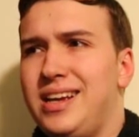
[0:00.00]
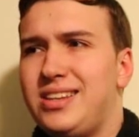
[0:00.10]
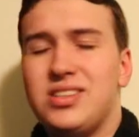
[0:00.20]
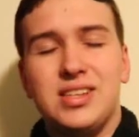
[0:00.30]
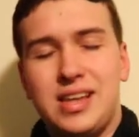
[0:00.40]
it
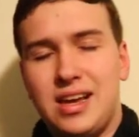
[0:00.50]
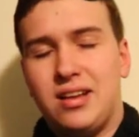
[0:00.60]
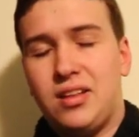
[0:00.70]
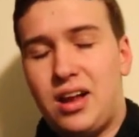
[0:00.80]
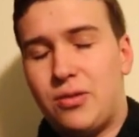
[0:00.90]
doesn't get
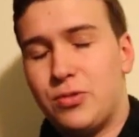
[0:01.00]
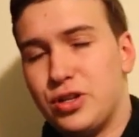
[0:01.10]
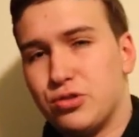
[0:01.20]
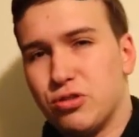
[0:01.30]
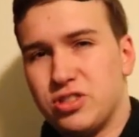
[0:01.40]
a lot of
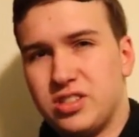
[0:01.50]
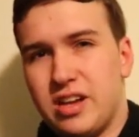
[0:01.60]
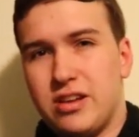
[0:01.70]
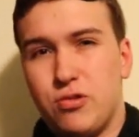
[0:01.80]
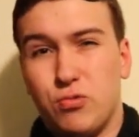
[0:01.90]
resources
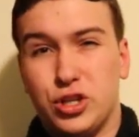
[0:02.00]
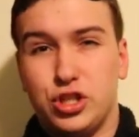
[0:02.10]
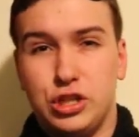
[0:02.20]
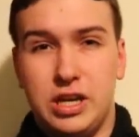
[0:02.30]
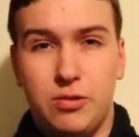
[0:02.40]
that you
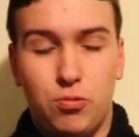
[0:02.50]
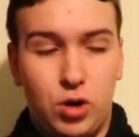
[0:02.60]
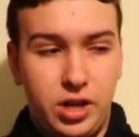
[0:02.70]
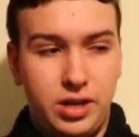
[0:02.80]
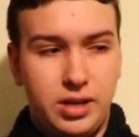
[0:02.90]
wish it
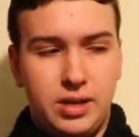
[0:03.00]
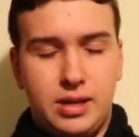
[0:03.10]
would.